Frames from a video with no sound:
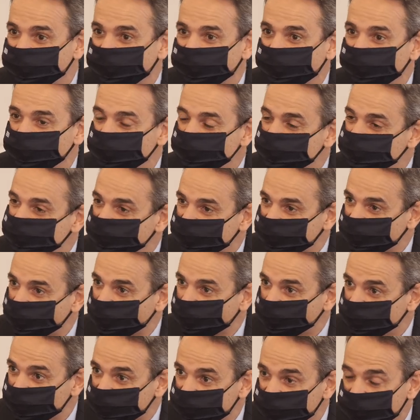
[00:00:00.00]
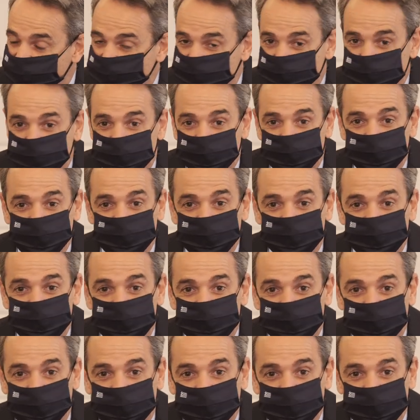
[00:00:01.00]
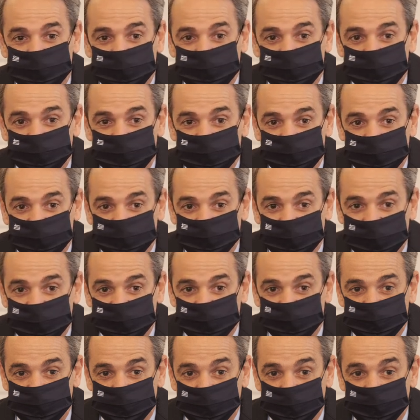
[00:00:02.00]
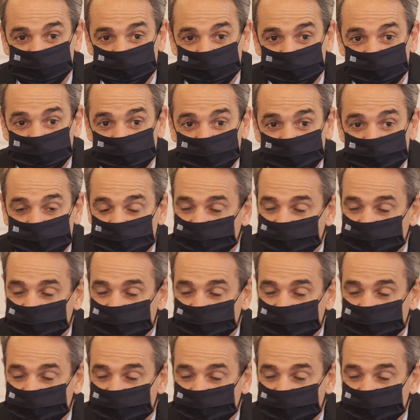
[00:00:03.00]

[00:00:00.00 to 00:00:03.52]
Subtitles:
I would say, obligation to use all the tools at my disposal